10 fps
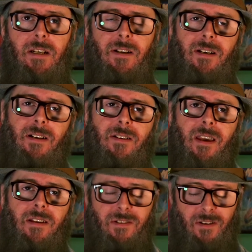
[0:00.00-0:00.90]

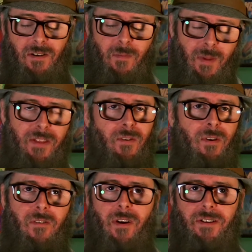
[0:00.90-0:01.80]
Okay, so I'm not doing
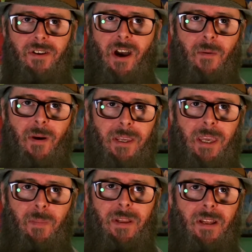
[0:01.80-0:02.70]
a great job at
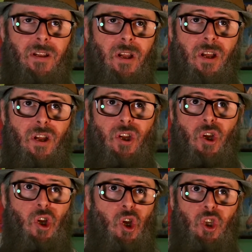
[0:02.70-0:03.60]
keeping the
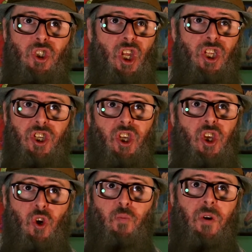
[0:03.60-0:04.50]
sense of
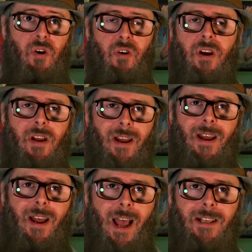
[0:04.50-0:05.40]
humor
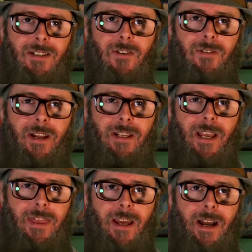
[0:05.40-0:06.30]
as toned down as
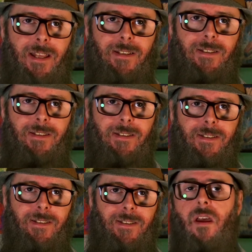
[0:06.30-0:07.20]
I thought.
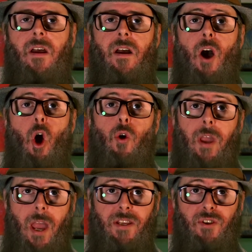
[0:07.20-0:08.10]

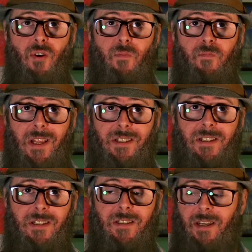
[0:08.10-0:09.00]
Okay, so let's
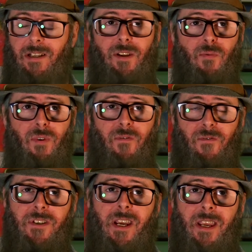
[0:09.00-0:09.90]
just get a little real for
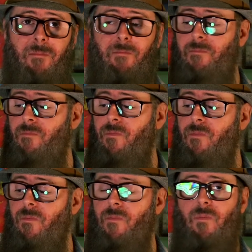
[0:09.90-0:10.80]
a
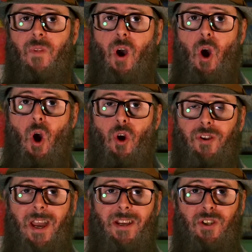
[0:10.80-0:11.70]
second. Are
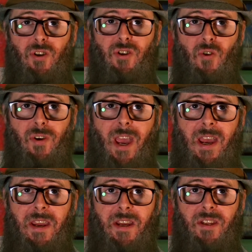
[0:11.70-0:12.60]
diet sodas
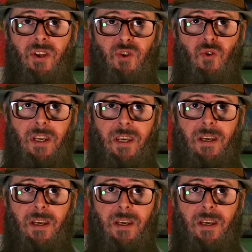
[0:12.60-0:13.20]
okay to drink?